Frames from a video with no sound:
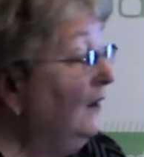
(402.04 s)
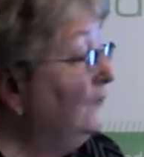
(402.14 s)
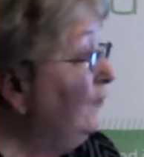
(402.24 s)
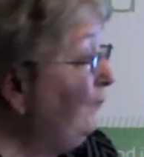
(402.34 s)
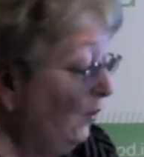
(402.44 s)

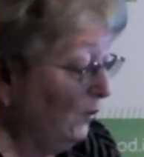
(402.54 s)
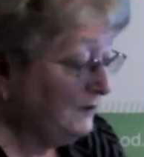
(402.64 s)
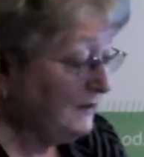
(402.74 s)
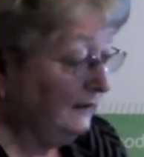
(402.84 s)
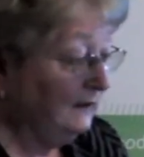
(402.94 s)

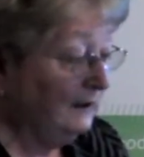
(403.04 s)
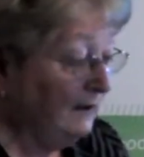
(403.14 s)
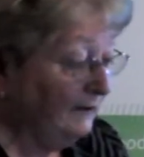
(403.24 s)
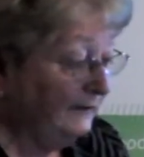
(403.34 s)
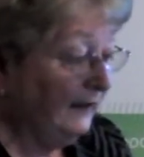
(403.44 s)
Reporting and
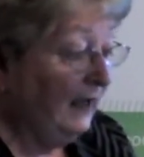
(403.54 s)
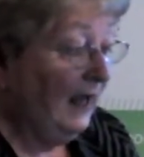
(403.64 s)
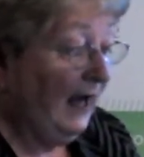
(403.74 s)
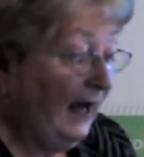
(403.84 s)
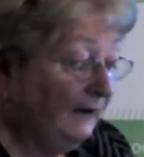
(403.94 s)
learning
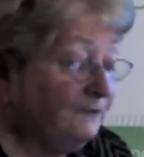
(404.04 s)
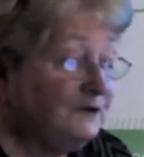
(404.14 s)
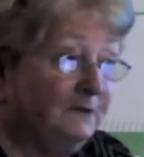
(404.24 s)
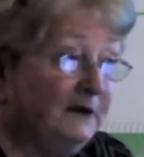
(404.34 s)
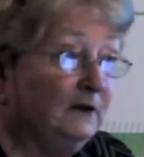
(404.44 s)
have to
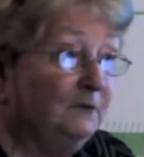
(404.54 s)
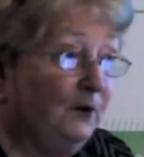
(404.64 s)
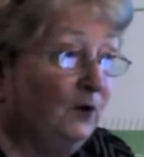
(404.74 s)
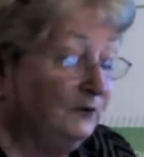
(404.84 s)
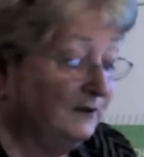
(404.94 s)
be
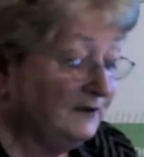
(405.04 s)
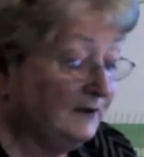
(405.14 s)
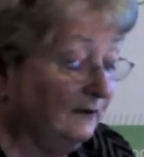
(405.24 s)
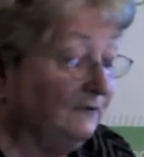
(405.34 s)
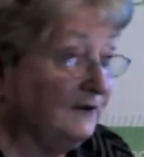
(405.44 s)
components
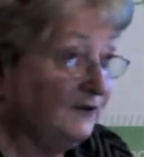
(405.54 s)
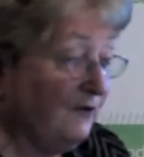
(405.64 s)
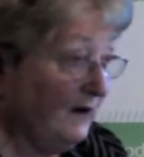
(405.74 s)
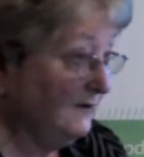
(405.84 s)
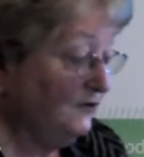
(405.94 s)
of the
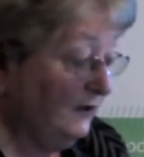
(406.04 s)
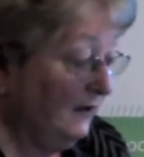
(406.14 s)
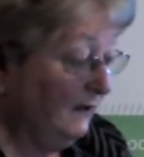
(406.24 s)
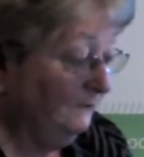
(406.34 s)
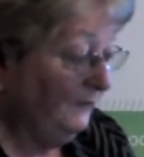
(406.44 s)
strategy,
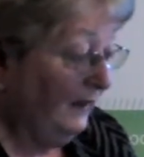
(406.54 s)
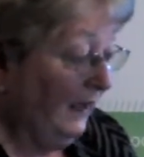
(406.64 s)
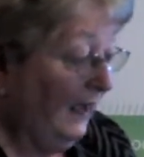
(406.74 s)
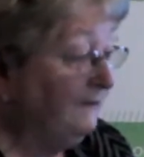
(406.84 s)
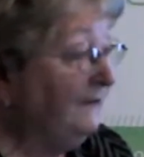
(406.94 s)

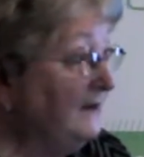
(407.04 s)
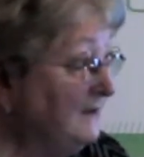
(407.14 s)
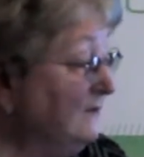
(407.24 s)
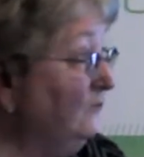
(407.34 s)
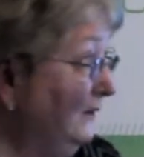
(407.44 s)
and
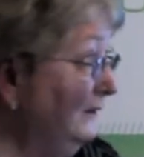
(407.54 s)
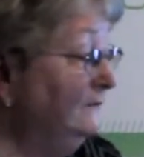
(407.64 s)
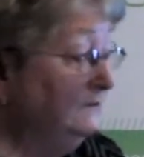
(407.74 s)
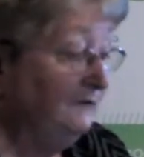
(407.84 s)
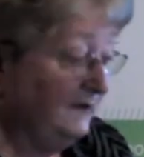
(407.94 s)
this will
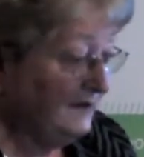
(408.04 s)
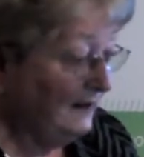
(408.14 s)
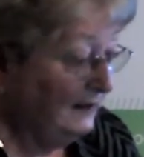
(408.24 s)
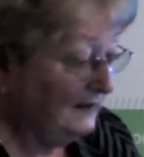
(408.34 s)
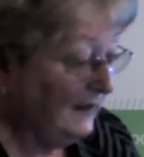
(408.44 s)

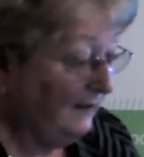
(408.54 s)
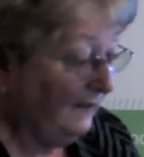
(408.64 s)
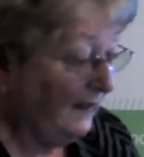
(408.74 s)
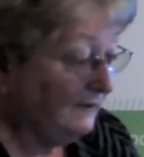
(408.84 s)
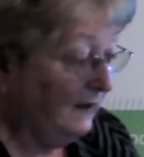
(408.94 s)
facilitate
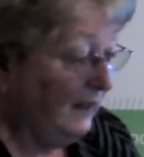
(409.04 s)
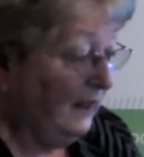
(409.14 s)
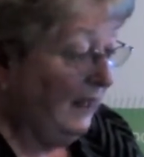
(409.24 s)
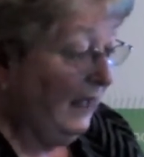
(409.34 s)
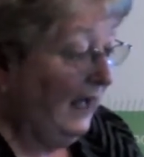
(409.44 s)

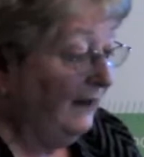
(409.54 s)
that.